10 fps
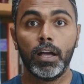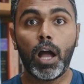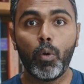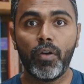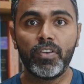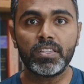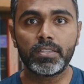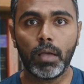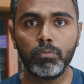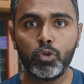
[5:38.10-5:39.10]
However,
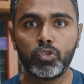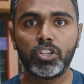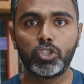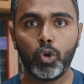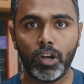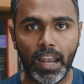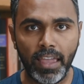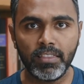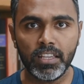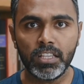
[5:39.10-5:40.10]
some users don't
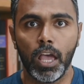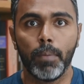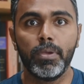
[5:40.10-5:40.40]
like this